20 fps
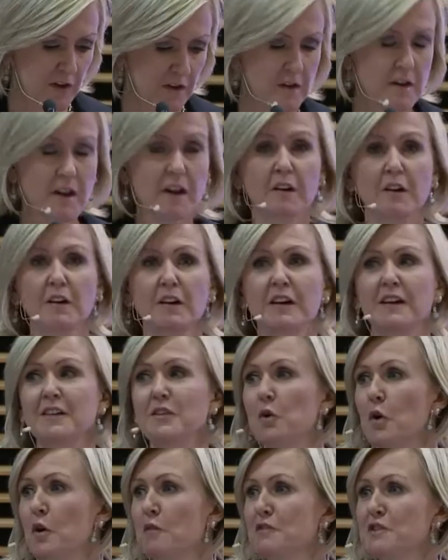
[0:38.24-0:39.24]
near a
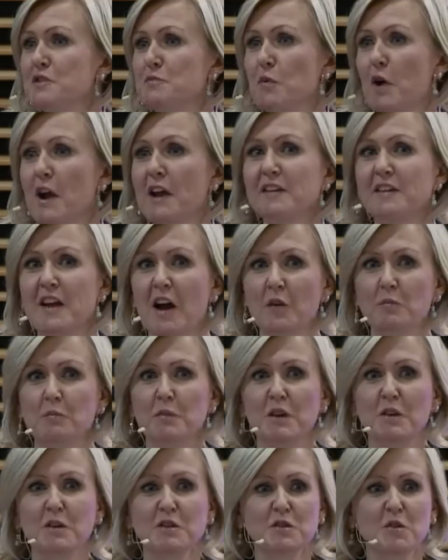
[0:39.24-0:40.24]
nervous breakdown
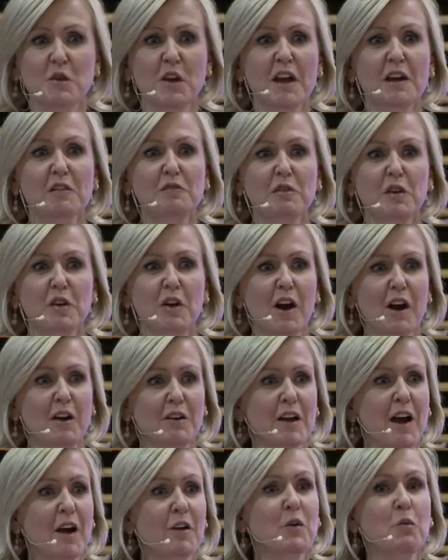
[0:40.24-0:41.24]
because you can't figure out
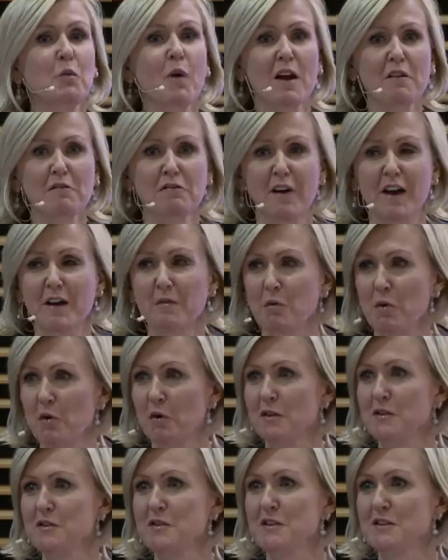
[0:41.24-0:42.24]
how the Wi-Fi
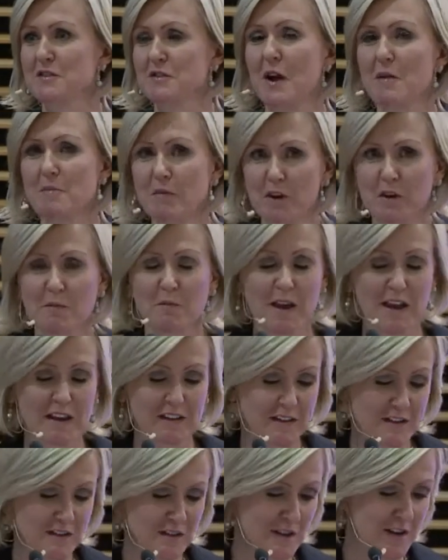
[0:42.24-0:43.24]
works. So I'm going to
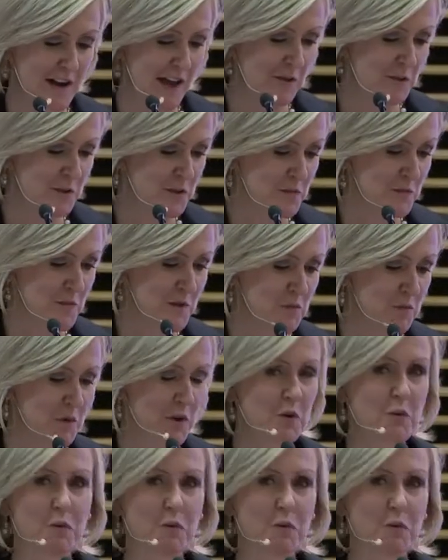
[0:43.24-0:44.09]
make this announcement real